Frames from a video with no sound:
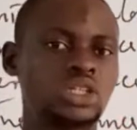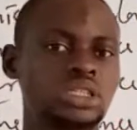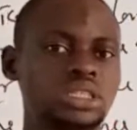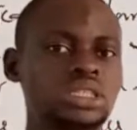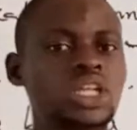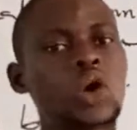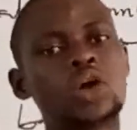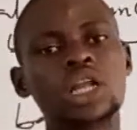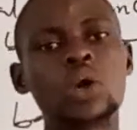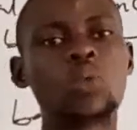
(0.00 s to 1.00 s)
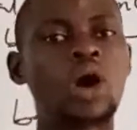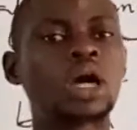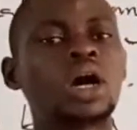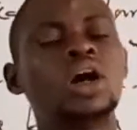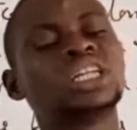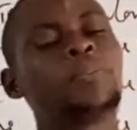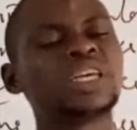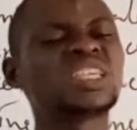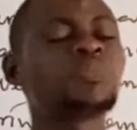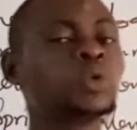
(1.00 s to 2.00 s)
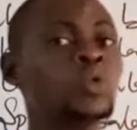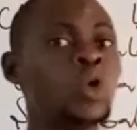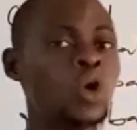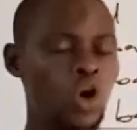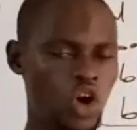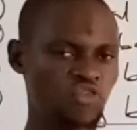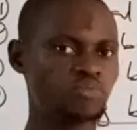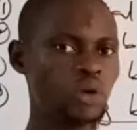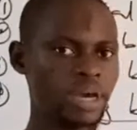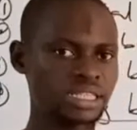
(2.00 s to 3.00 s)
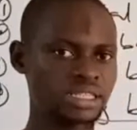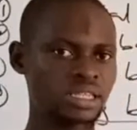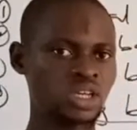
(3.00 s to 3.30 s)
on. They only work on the principle of moments.